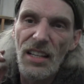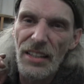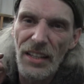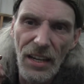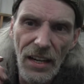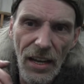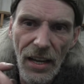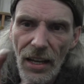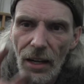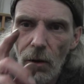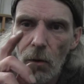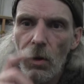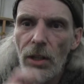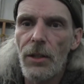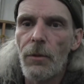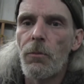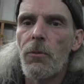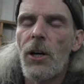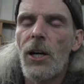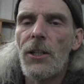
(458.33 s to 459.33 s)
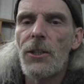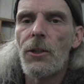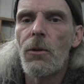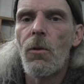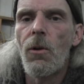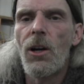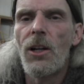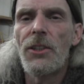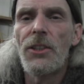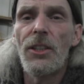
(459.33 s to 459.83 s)
then hit it with the pressure
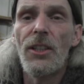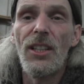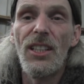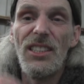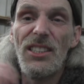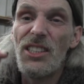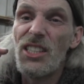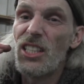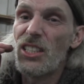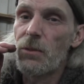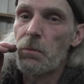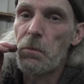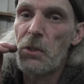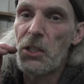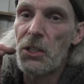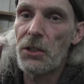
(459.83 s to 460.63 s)
washer and just